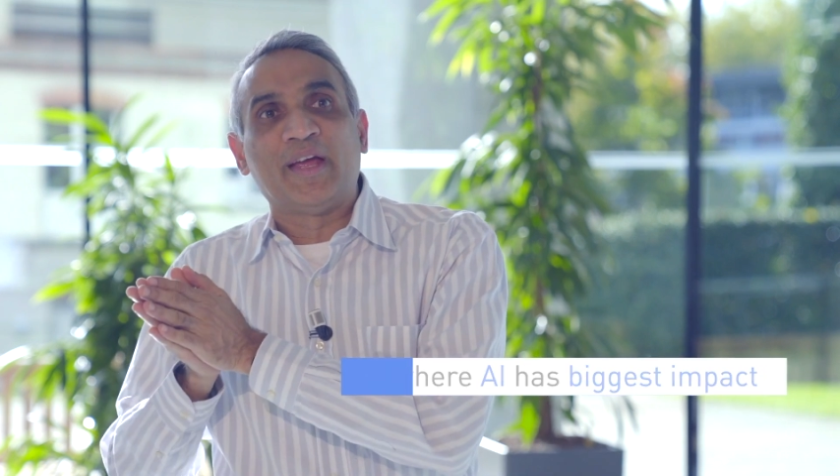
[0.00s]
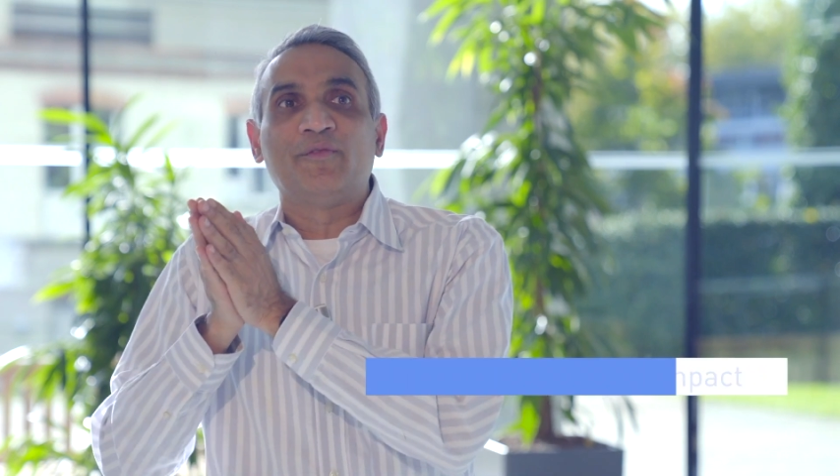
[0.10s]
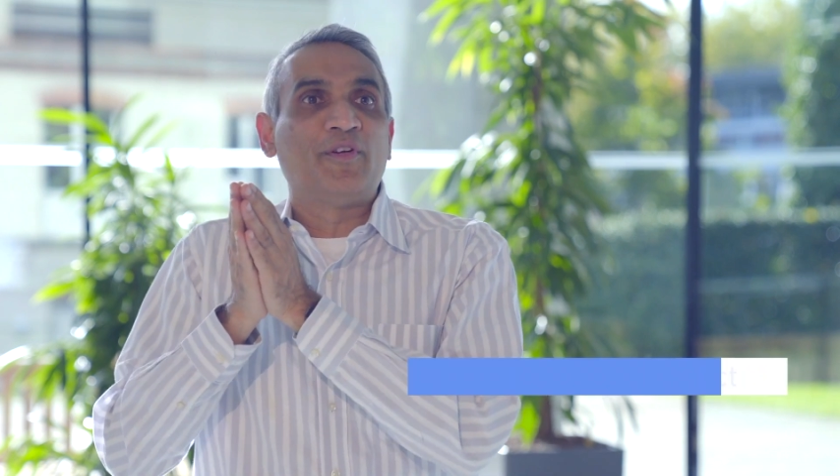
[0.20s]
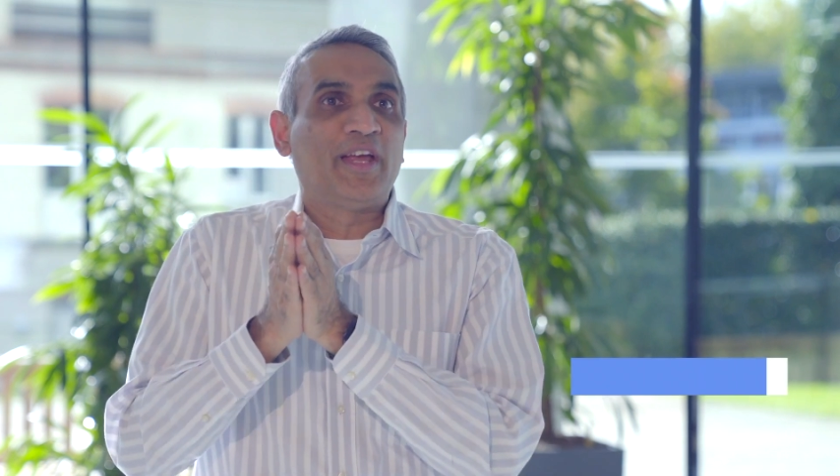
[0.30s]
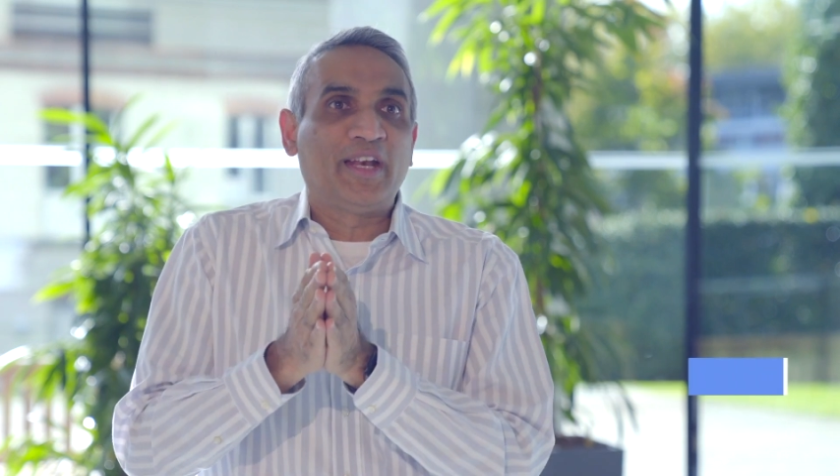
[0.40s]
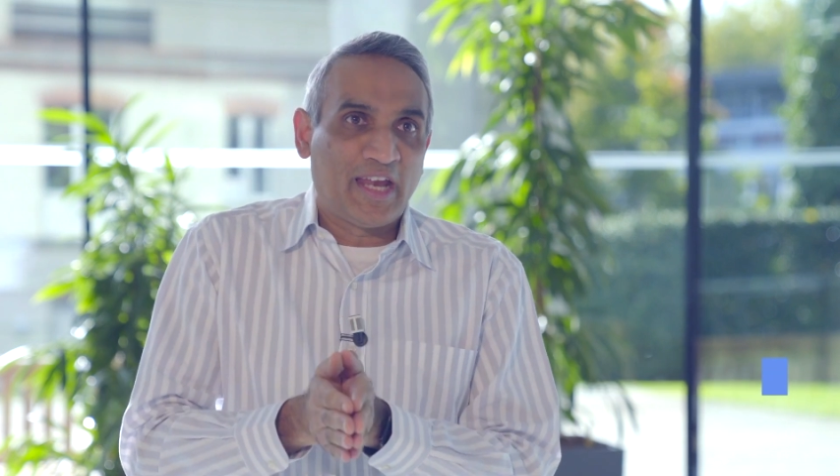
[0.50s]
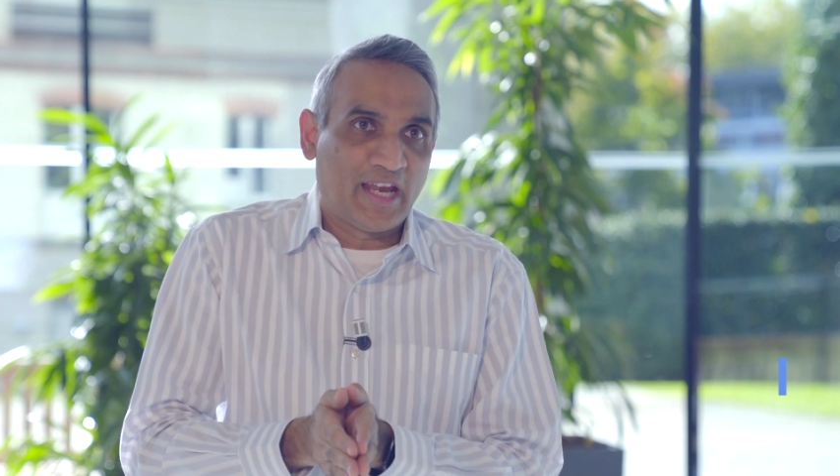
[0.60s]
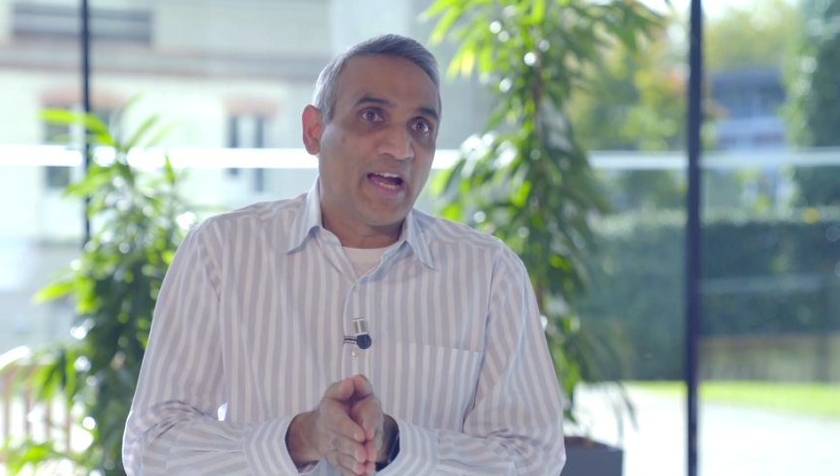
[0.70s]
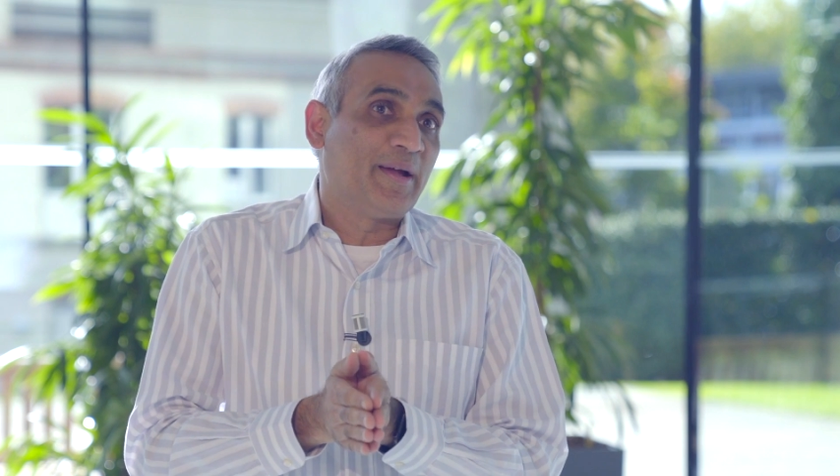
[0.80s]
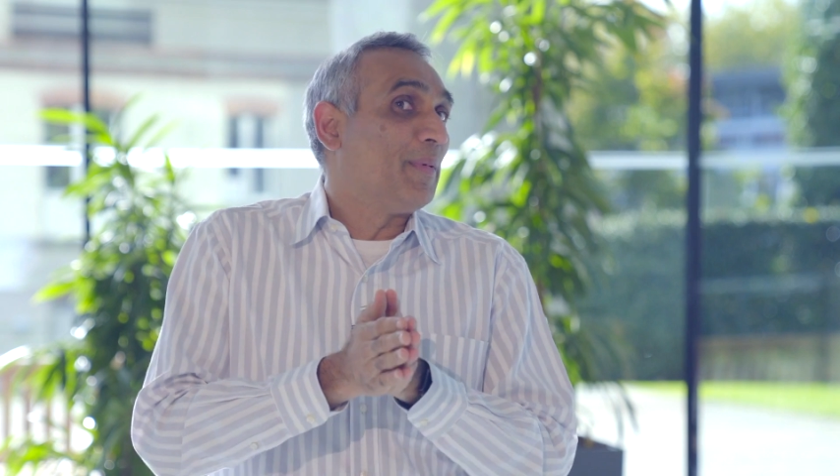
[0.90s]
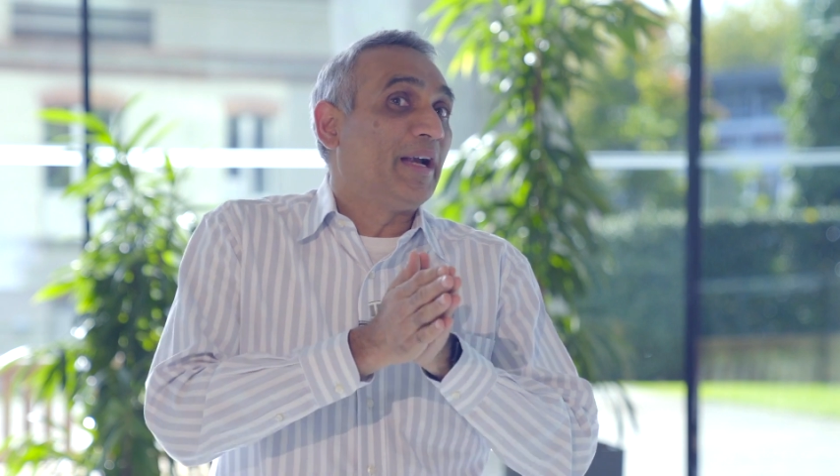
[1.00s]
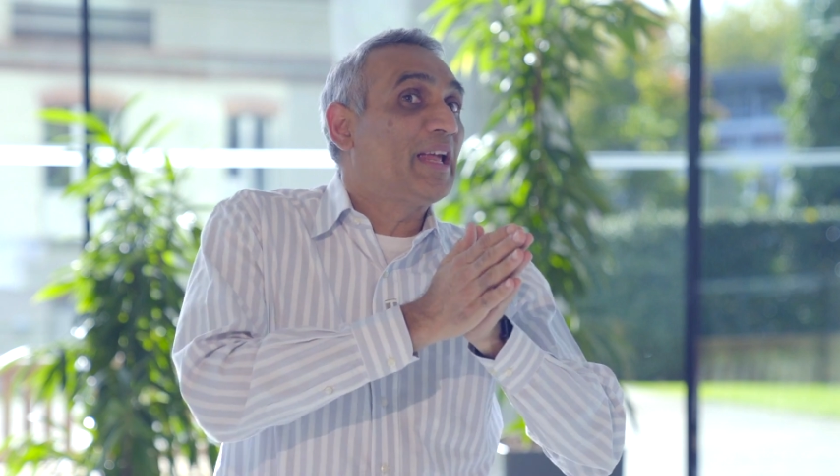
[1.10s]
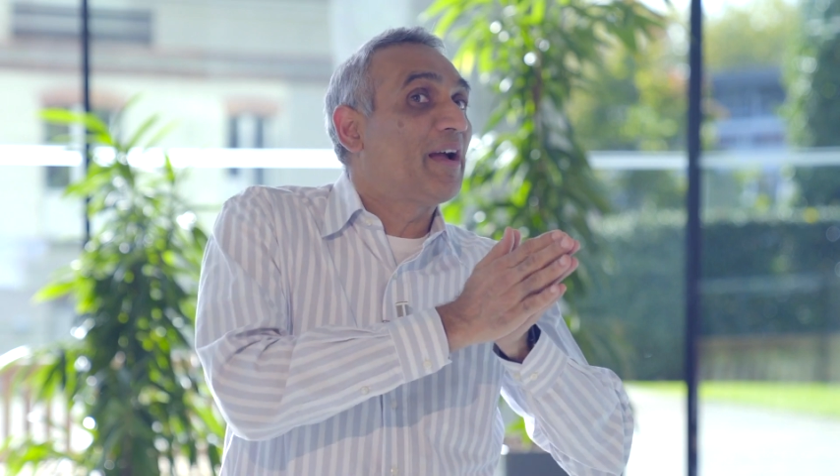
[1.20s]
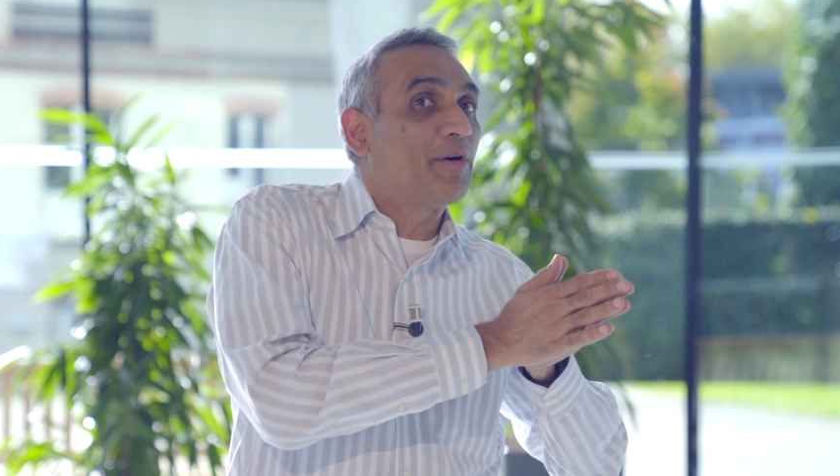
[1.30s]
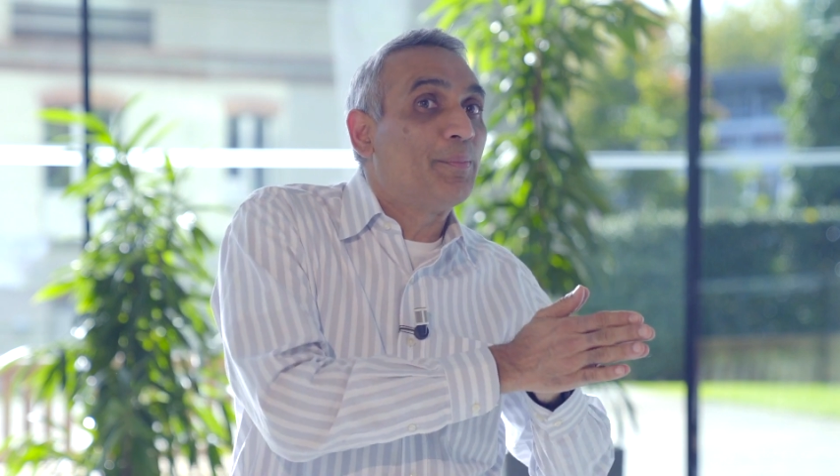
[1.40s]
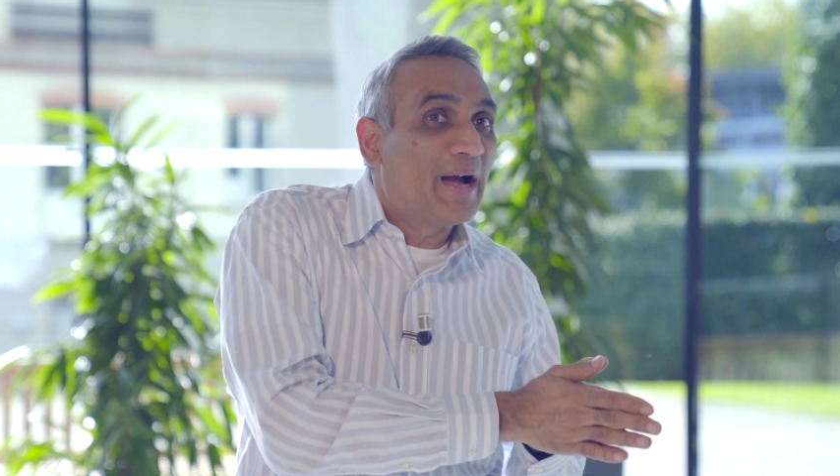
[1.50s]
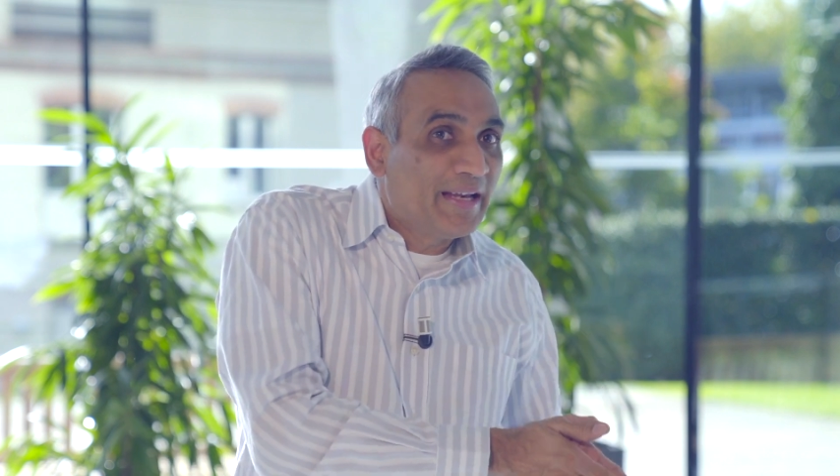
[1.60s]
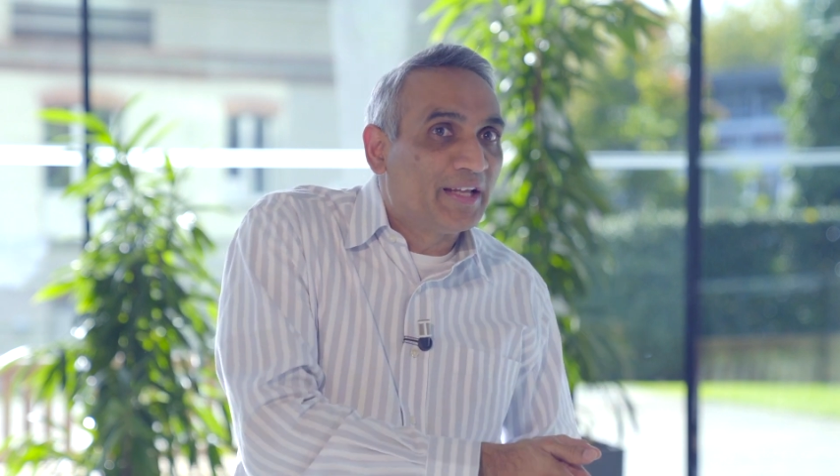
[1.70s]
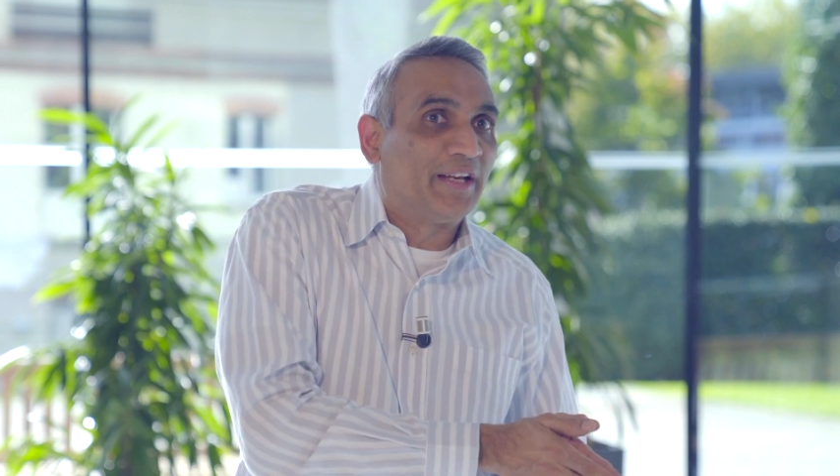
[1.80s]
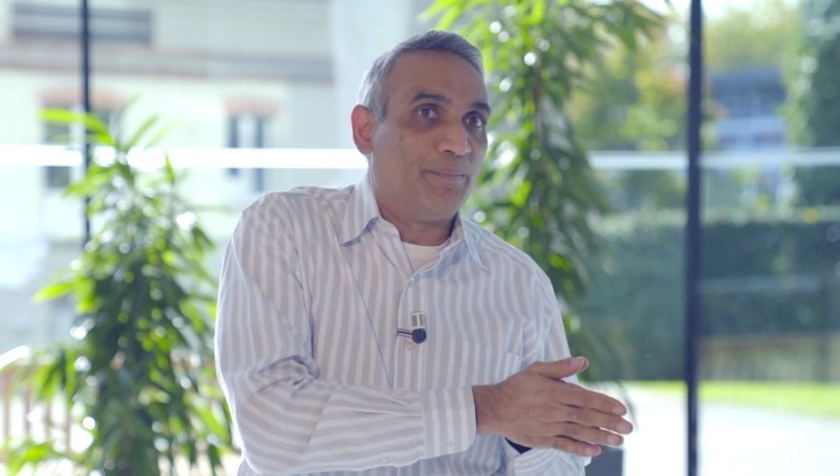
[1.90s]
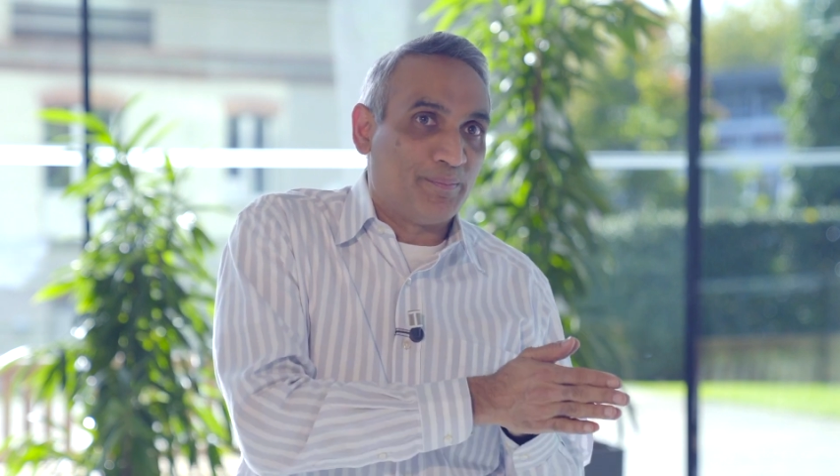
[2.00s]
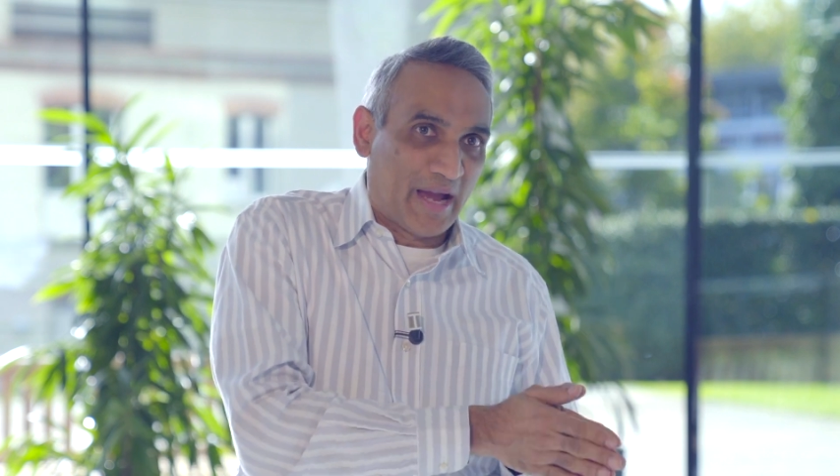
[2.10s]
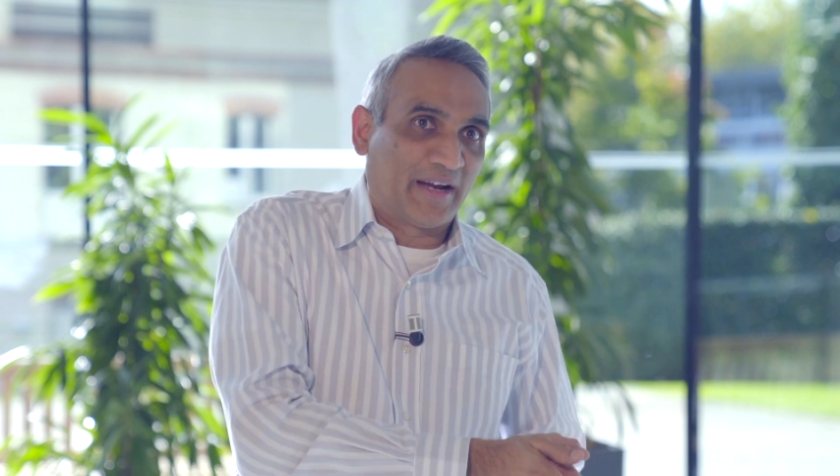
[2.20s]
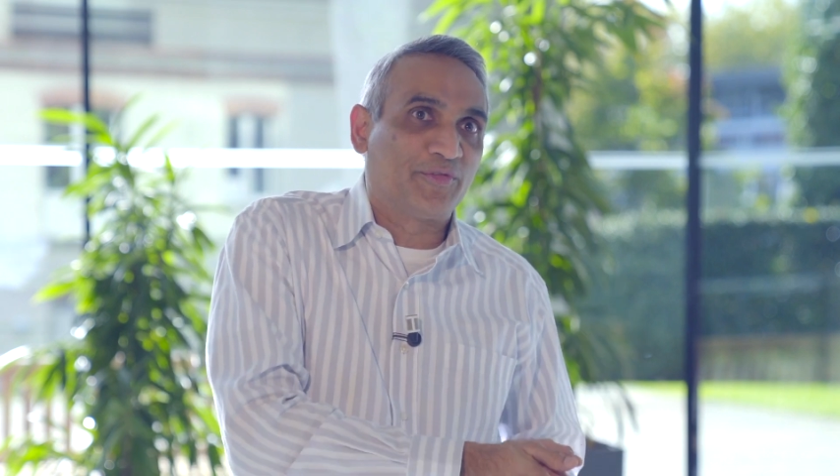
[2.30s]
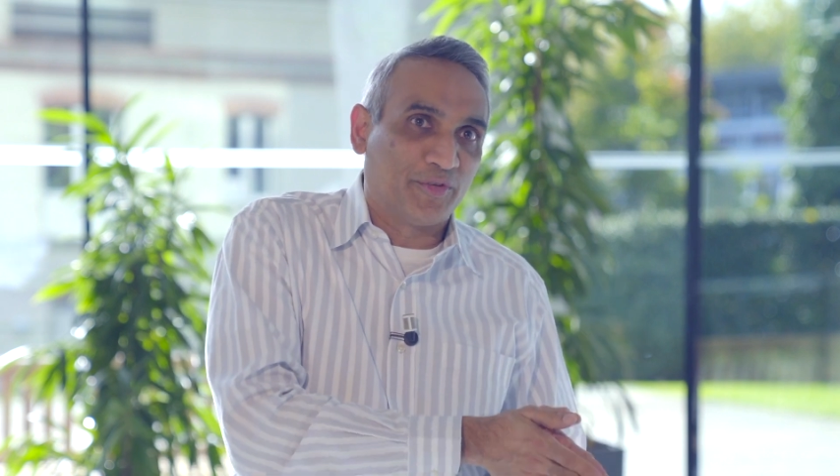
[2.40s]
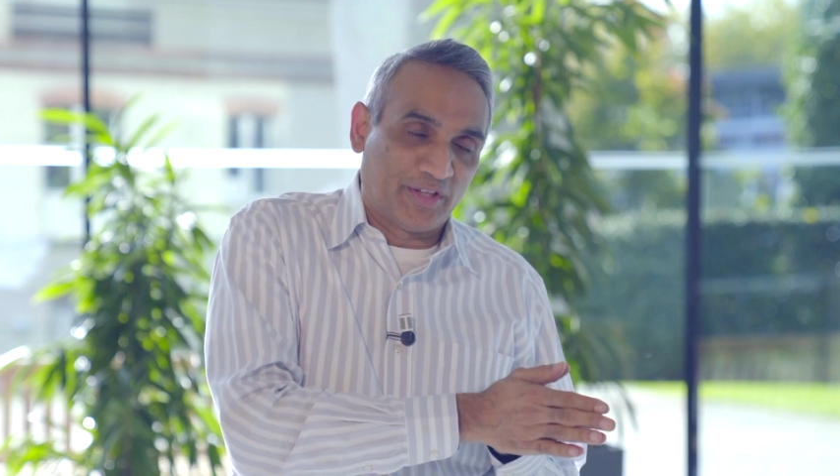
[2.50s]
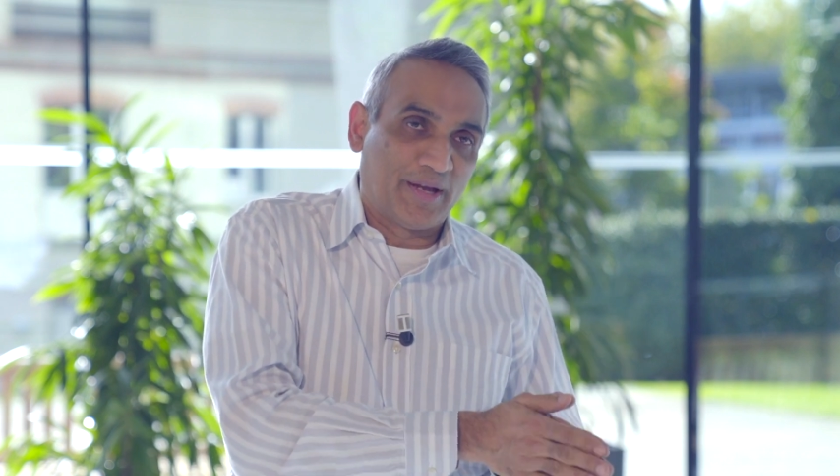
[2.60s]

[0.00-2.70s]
and where AI might have a minor impact for